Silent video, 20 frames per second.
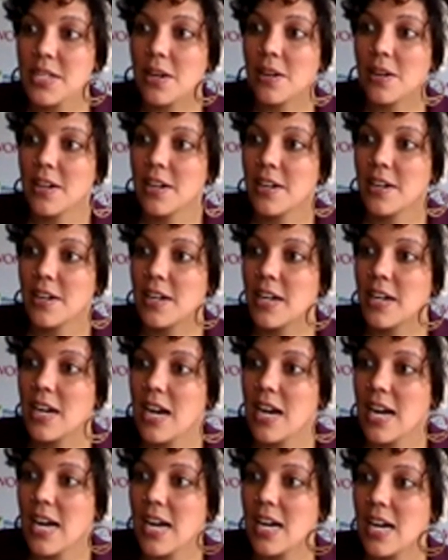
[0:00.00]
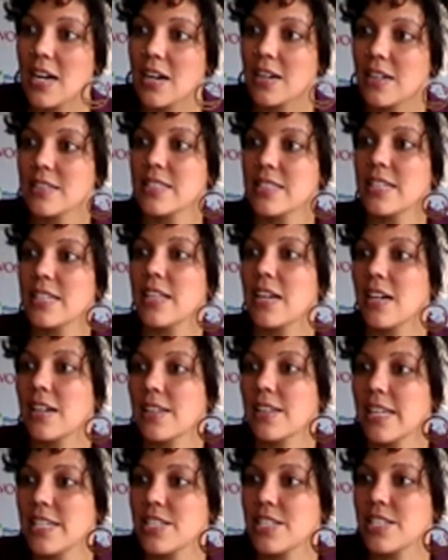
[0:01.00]
or
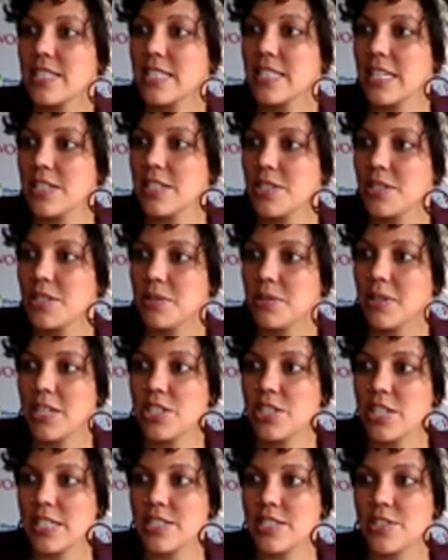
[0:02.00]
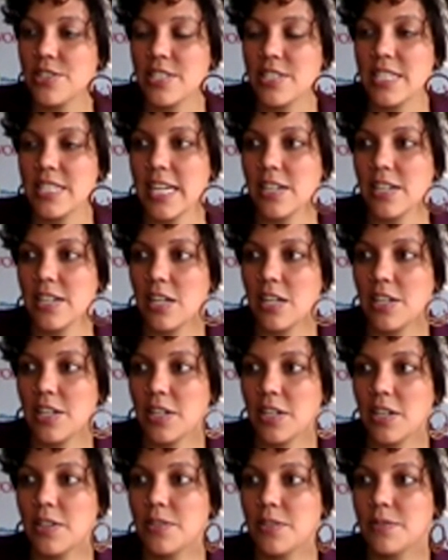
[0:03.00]
are they just sent to adjusters to handle on
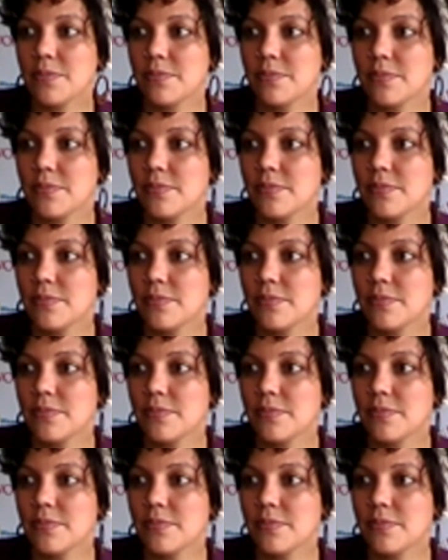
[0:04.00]
their own?